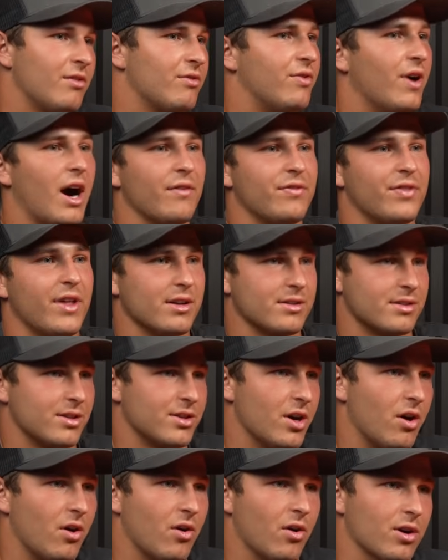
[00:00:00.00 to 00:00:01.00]

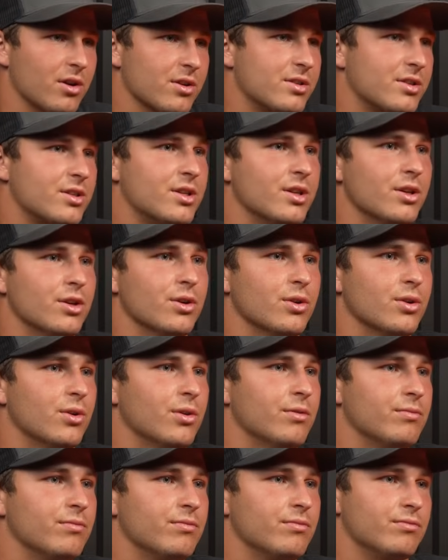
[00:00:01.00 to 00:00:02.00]
$5,000
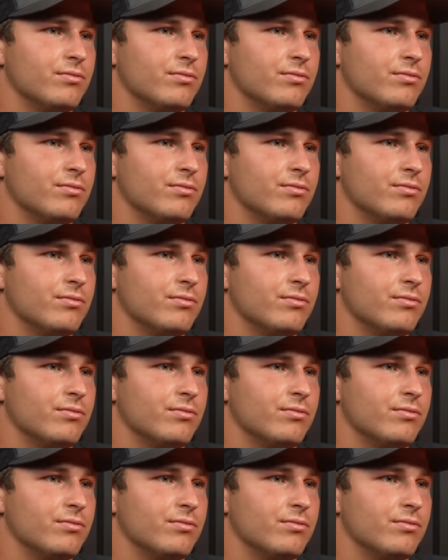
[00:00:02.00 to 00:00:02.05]
to